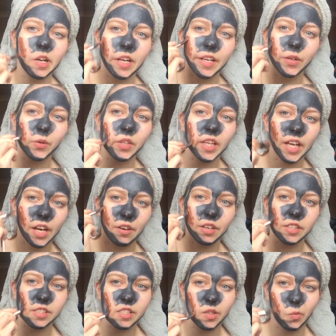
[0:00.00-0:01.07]
put it in all the
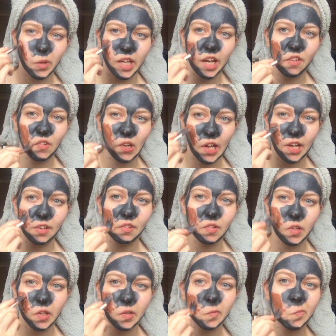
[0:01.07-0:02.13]
areas that we have
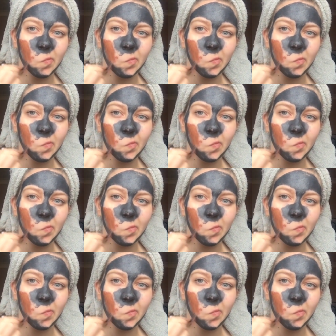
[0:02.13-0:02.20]
left.